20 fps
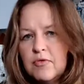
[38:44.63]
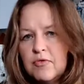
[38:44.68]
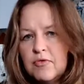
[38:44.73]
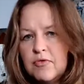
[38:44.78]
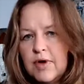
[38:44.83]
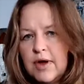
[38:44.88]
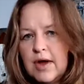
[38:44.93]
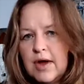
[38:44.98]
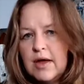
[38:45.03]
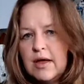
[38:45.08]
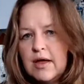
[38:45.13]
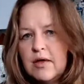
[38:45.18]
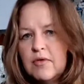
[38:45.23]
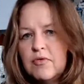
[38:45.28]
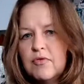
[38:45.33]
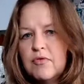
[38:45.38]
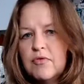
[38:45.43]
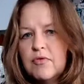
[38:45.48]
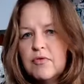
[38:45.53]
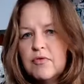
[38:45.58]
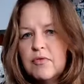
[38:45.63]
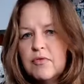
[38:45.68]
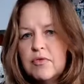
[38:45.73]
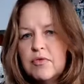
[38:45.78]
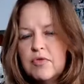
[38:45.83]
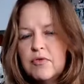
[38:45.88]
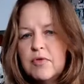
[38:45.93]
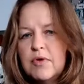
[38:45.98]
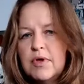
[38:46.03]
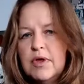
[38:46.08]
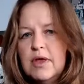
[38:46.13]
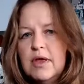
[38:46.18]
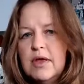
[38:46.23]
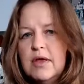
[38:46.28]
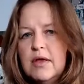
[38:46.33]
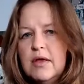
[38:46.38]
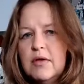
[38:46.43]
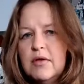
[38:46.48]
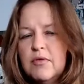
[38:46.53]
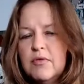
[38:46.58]
5,
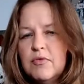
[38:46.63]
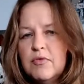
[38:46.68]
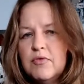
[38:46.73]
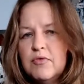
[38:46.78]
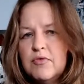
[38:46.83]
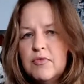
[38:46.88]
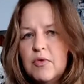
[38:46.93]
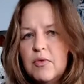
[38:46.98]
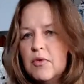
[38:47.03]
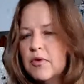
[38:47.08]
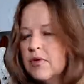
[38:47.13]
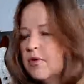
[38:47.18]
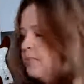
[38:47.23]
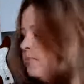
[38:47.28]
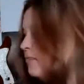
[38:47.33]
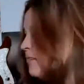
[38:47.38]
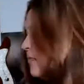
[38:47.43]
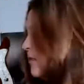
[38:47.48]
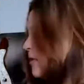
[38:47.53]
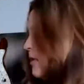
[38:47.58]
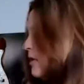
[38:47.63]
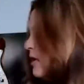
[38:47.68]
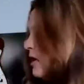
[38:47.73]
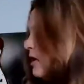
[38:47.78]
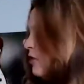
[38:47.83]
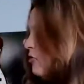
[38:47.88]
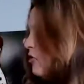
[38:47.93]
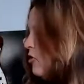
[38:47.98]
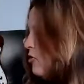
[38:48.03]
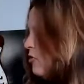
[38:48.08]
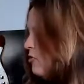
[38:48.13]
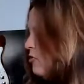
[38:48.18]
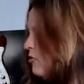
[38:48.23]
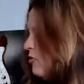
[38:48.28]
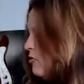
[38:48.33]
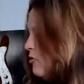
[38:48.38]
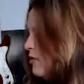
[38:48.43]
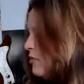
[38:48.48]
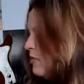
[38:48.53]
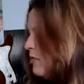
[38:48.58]
3, 4. Now notice
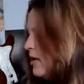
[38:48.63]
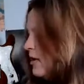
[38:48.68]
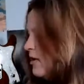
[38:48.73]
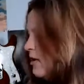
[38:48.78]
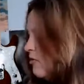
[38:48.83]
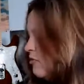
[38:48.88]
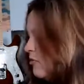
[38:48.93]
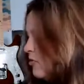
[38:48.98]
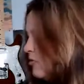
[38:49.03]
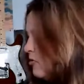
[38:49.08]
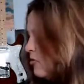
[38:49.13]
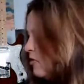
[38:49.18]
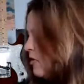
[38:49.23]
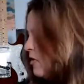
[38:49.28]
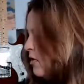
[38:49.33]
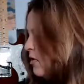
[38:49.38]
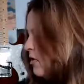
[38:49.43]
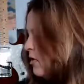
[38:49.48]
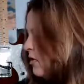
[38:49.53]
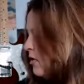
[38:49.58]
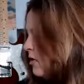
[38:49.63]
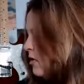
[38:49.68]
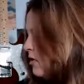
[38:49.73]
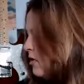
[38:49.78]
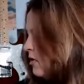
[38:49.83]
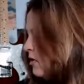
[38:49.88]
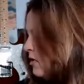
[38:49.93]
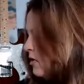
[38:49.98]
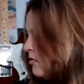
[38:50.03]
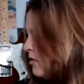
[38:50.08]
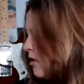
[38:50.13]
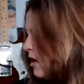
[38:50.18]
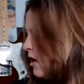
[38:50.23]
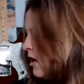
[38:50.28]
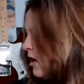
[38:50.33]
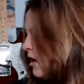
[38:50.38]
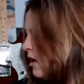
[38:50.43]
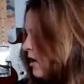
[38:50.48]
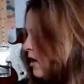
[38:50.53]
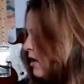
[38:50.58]
the rhythmic difference.
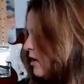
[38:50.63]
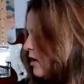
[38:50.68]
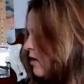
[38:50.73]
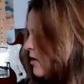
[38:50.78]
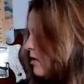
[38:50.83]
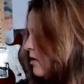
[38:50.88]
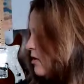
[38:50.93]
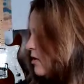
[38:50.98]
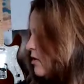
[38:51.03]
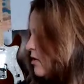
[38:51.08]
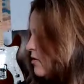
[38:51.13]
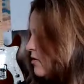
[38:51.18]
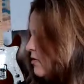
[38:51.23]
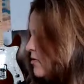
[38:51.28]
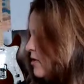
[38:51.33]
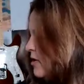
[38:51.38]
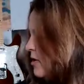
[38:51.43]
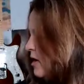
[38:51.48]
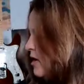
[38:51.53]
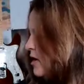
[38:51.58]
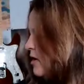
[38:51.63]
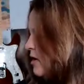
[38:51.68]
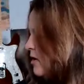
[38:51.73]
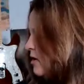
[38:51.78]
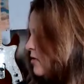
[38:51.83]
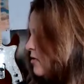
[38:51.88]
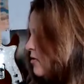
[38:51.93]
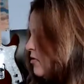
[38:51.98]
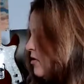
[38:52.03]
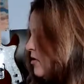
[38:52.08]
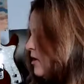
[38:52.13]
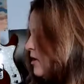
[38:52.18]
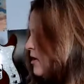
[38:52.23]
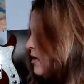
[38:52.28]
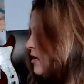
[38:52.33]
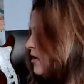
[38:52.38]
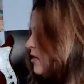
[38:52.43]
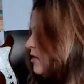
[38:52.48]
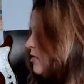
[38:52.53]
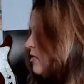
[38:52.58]
Ta, ti,
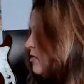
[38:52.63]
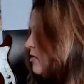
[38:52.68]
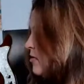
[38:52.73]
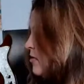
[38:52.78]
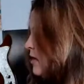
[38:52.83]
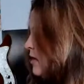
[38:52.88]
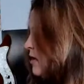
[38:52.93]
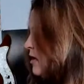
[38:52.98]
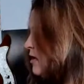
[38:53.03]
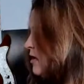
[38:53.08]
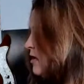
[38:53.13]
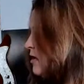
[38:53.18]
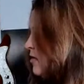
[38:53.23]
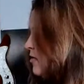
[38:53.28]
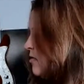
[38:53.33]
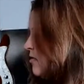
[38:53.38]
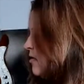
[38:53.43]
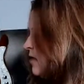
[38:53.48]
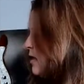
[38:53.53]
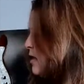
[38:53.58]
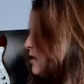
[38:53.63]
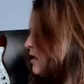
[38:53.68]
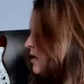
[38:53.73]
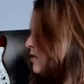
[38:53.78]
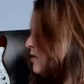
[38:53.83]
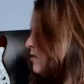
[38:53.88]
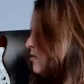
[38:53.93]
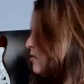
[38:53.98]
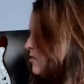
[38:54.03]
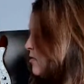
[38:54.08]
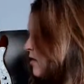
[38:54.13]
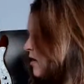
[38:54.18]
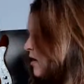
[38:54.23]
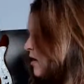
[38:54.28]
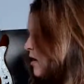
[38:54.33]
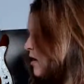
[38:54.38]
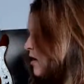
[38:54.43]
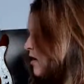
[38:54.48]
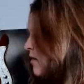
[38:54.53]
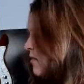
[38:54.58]
ti, ti, ti,
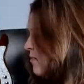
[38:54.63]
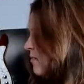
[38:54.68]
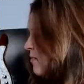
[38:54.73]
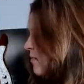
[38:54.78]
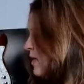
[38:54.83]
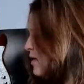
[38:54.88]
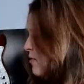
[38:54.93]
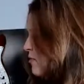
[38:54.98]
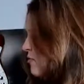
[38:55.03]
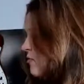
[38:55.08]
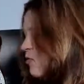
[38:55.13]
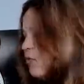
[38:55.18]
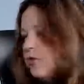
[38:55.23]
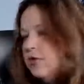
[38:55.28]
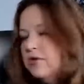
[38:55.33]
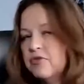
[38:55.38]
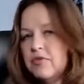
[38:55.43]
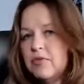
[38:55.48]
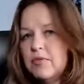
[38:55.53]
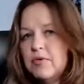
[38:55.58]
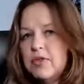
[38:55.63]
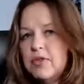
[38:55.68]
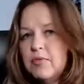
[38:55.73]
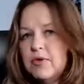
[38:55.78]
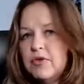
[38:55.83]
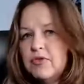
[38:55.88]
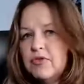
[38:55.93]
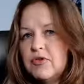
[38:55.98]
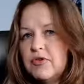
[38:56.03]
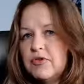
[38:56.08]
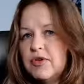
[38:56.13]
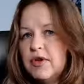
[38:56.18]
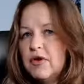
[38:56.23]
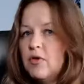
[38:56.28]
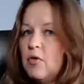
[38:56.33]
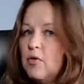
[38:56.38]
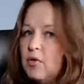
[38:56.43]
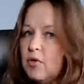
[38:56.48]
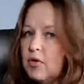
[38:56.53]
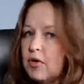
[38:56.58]
ta. That 4 is the one that rings out there.
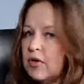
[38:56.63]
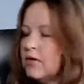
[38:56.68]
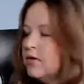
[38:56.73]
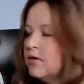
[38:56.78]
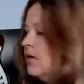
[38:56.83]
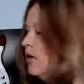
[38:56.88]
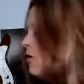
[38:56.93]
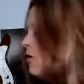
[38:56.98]
Or